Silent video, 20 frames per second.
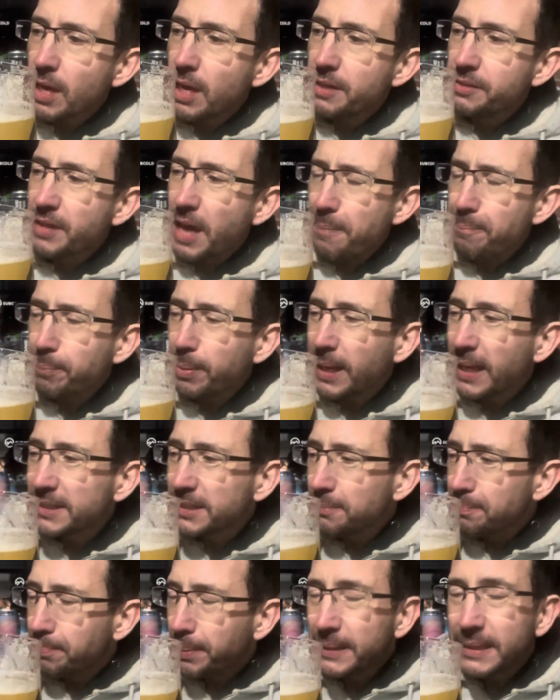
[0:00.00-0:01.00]
That
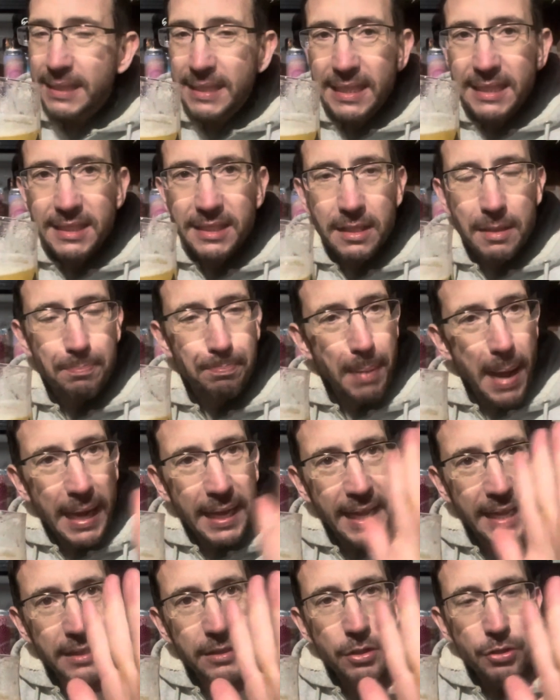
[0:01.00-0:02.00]
pleasant bitterness at the back
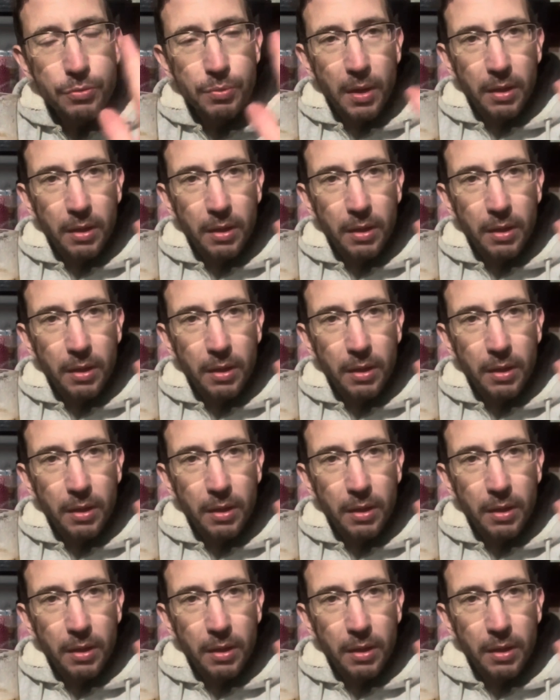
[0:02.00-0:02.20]
end as well,